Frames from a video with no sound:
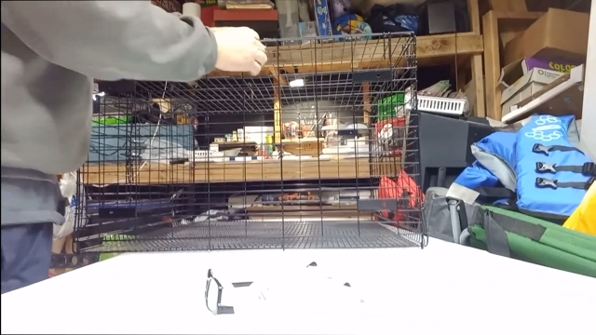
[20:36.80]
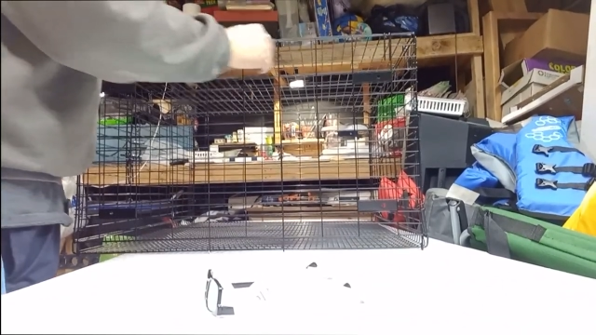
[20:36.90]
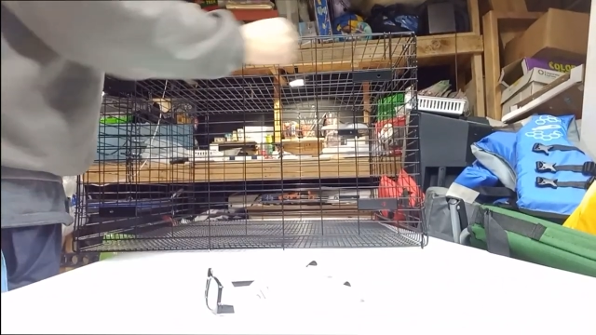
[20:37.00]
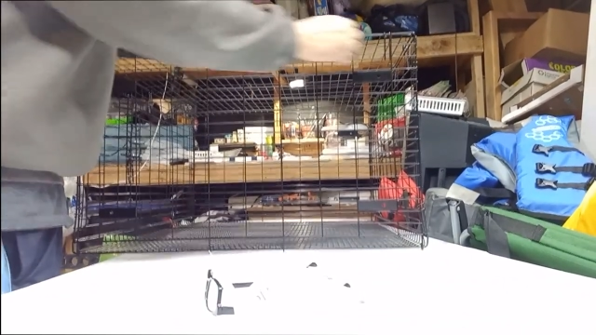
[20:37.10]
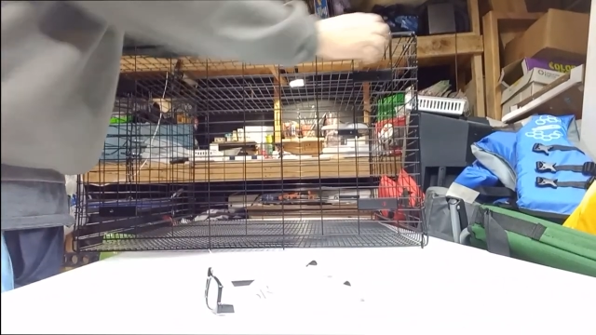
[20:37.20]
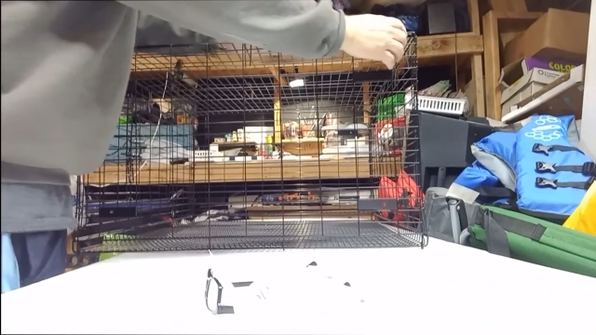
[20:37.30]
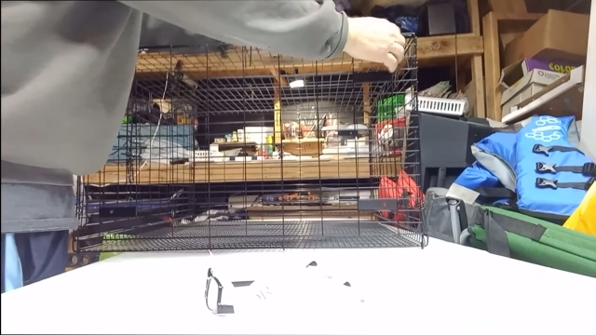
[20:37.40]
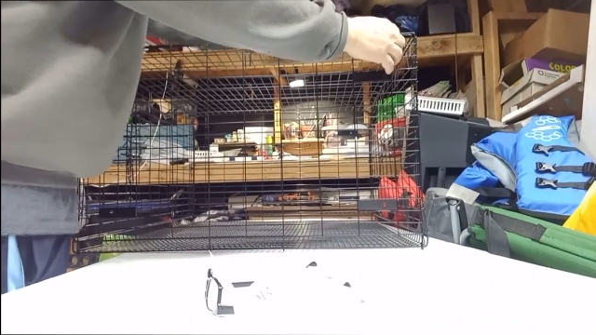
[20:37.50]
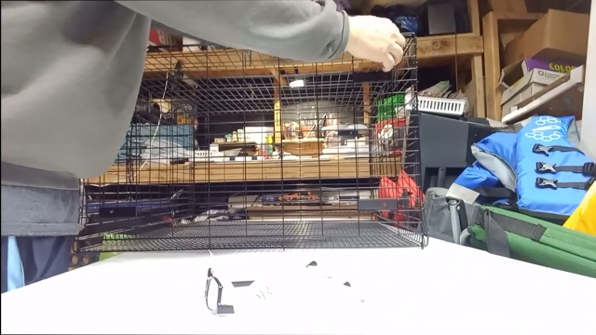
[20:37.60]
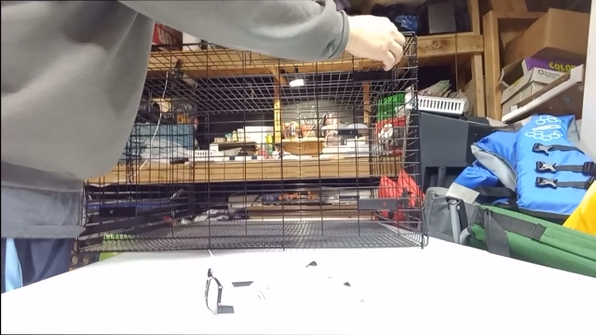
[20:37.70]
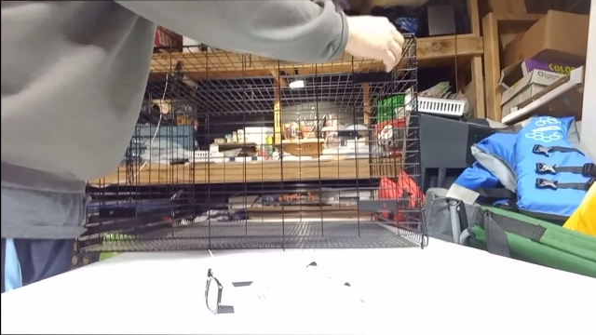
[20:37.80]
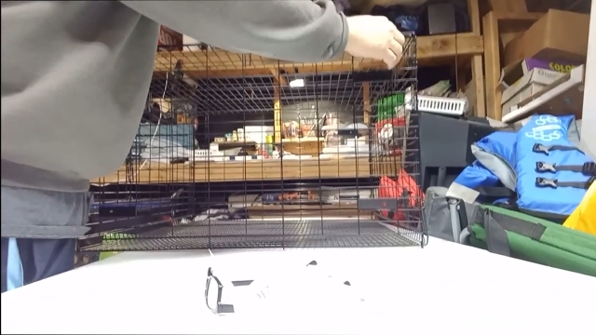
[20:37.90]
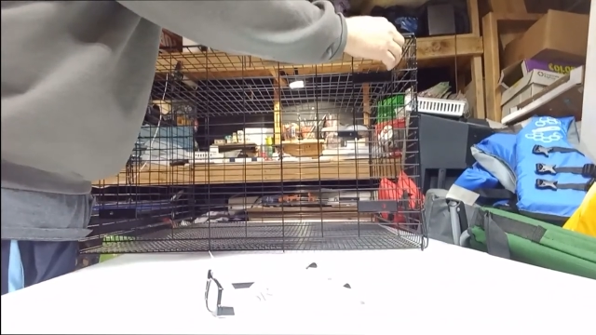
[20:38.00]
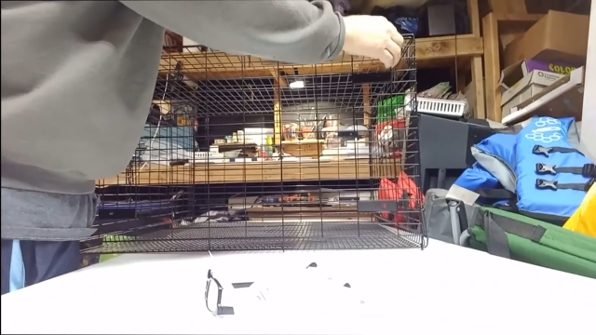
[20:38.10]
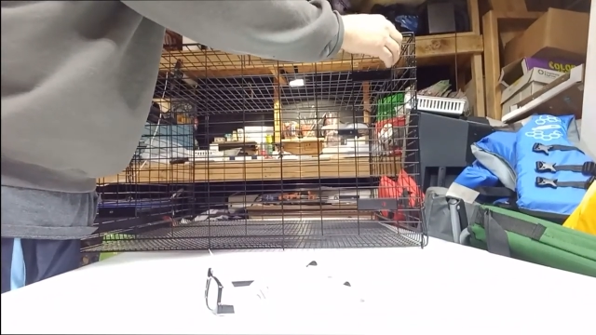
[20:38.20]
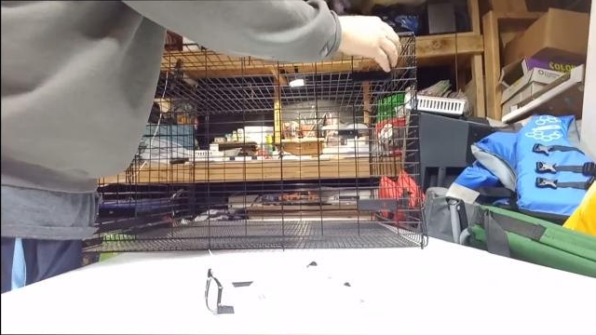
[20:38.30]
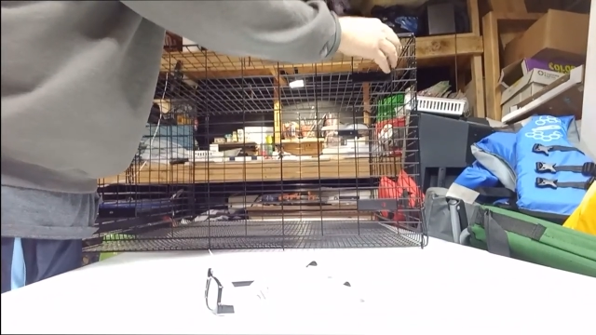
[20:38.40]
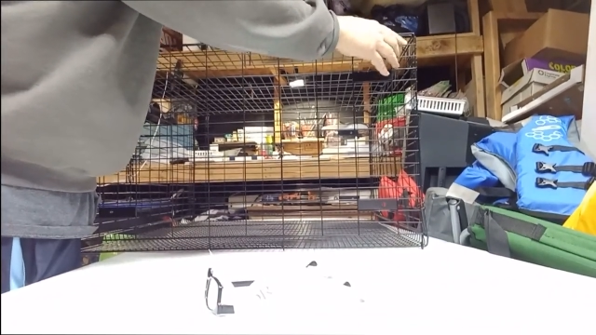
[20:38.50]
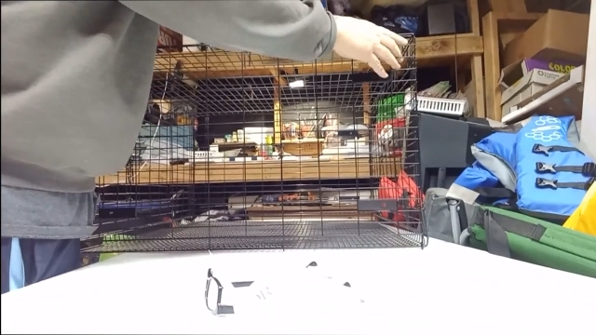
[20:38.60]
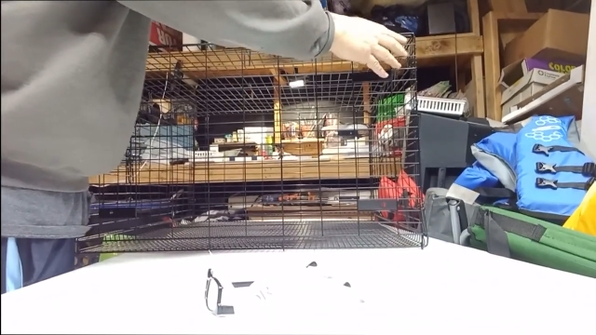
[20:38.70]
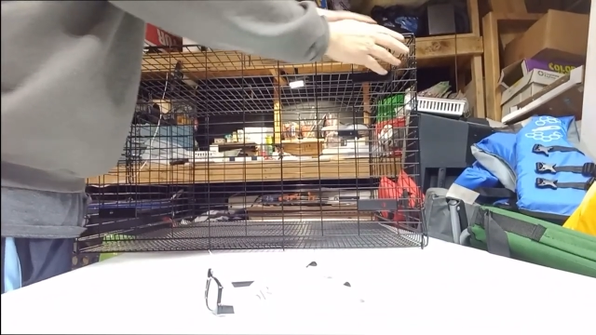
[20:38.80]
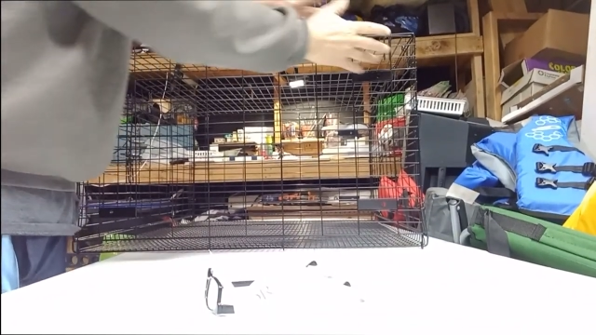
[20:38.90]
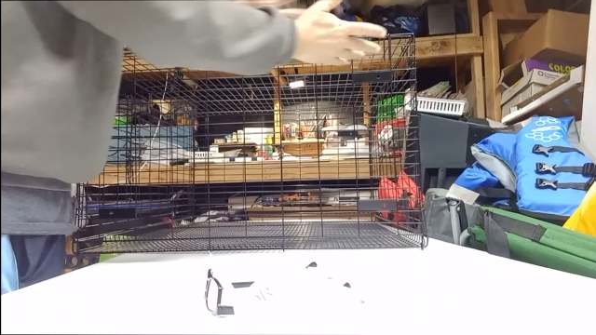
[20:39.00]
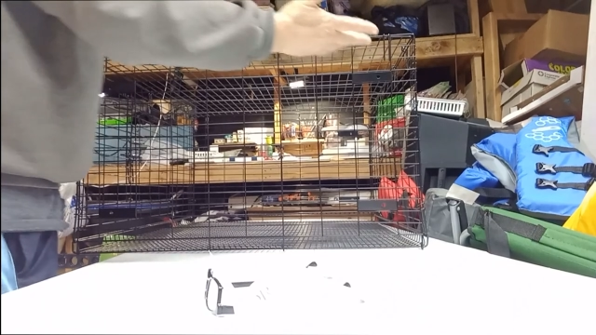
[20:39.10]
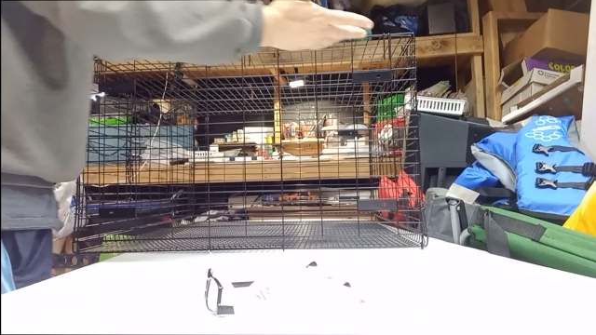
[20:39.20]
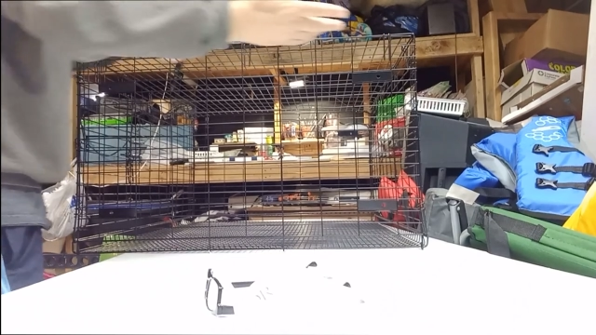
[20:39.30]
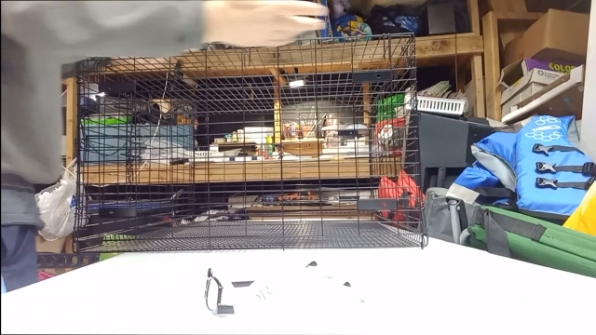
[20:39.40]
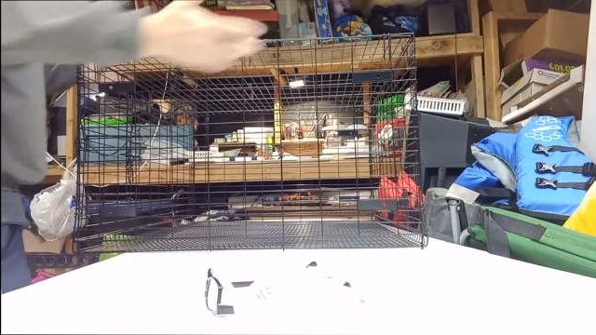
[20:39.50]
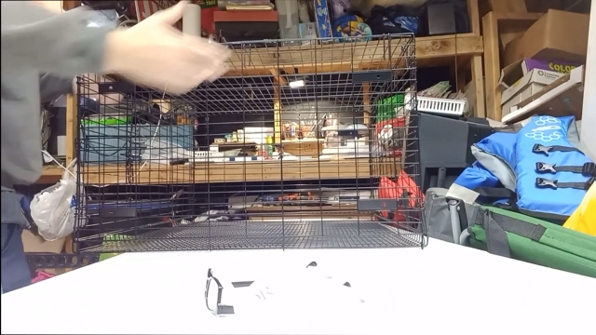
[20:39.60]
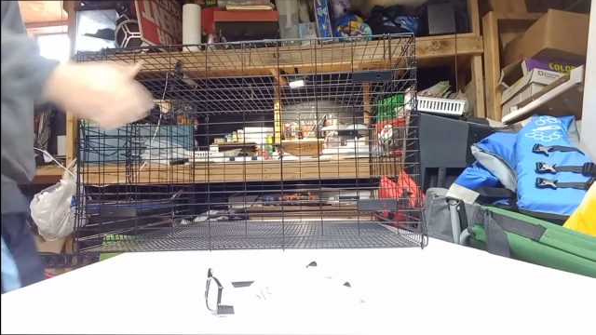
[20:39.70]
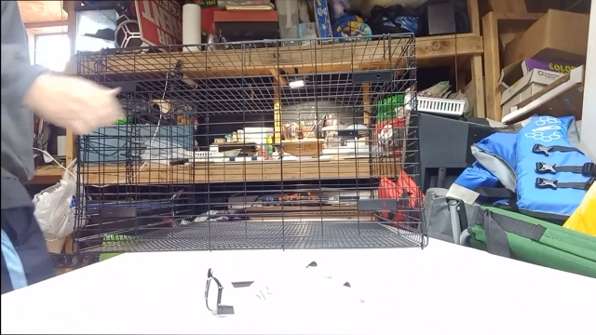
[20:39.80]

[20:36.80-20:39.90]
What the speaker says: (no speaker visible)